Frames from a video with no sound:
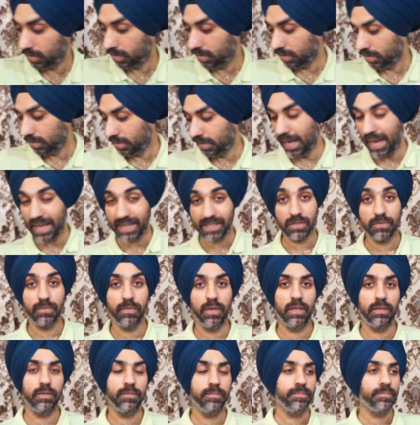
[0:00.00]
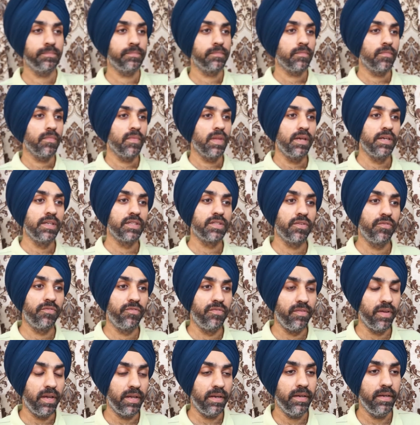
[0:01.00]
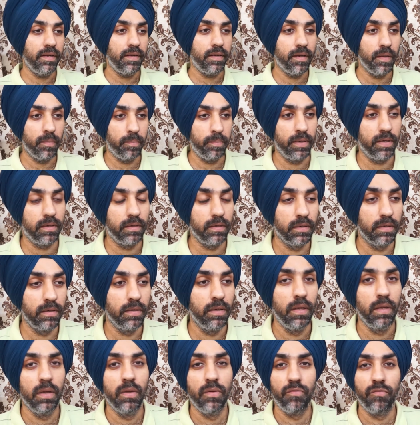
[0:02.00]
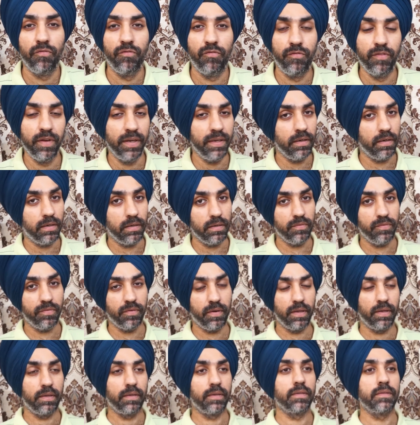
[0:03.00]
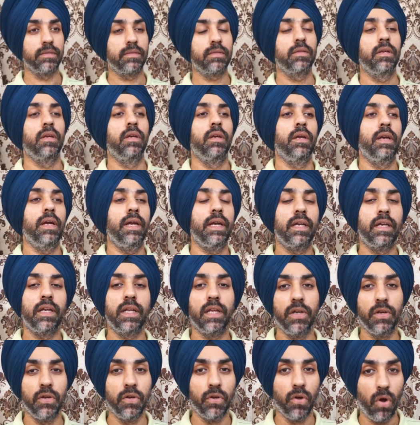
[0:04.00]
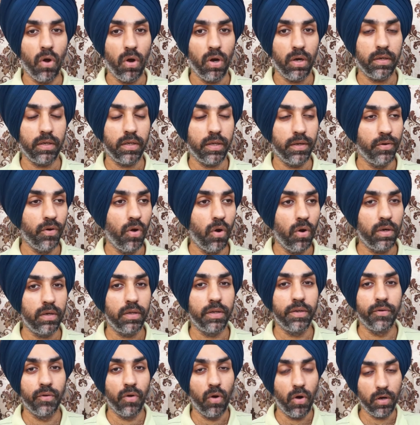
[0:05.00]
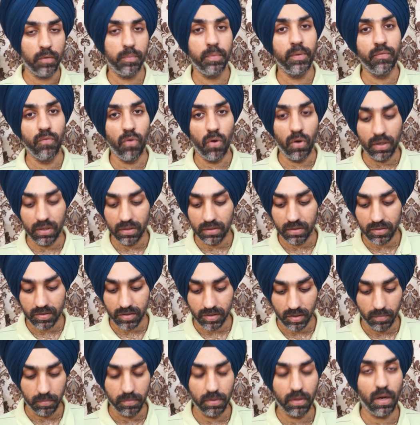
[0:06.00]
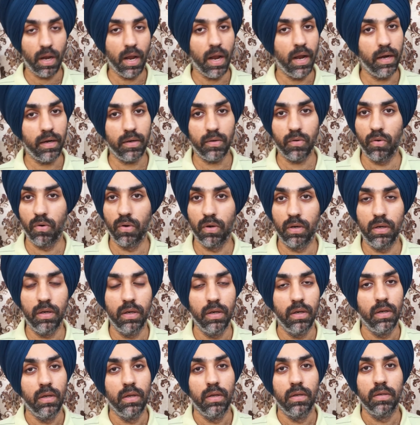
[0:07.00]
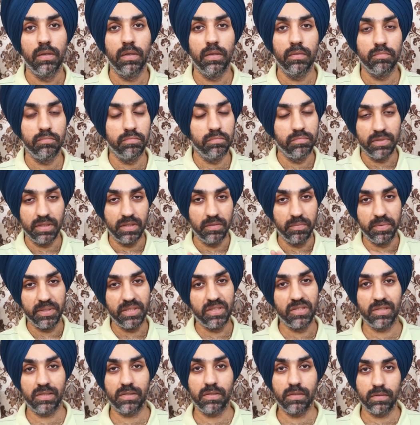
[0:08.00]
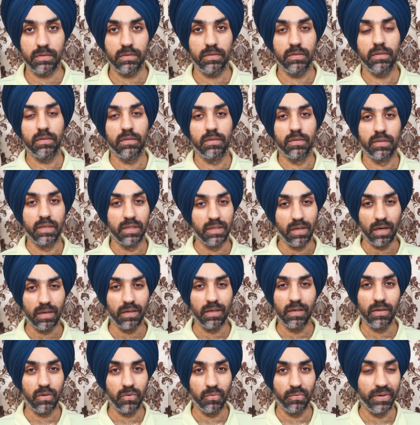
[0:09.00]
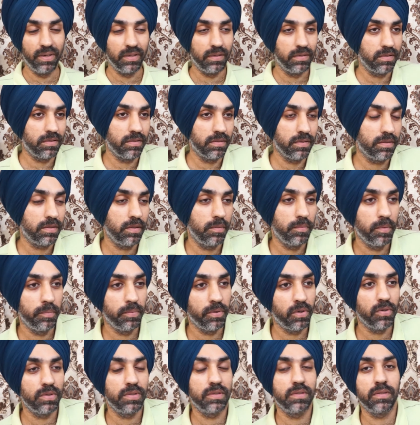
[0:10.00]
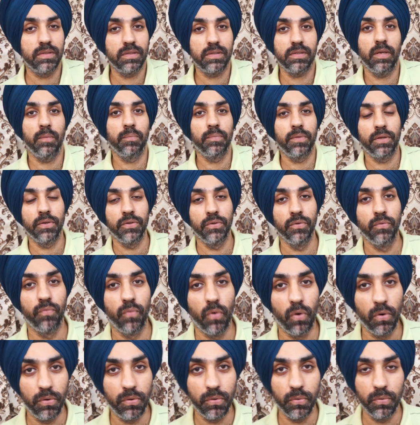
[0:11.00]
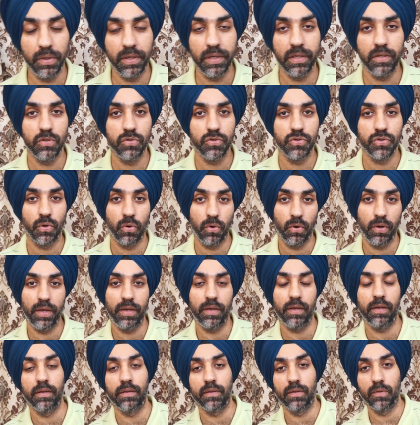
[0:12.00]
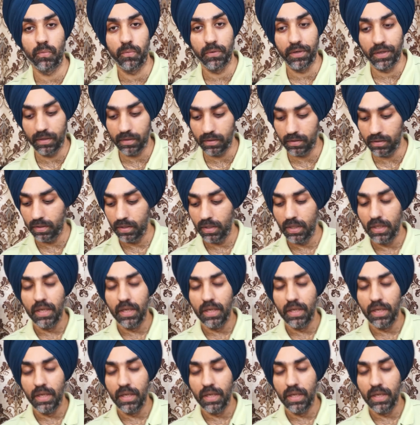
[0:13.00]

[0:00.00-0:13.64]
Next one is a very typical winter fragrance. It cannot be worn in the summer at all. It will be just redundant to wear this in the summer because this is something you want to enjoy in the winter.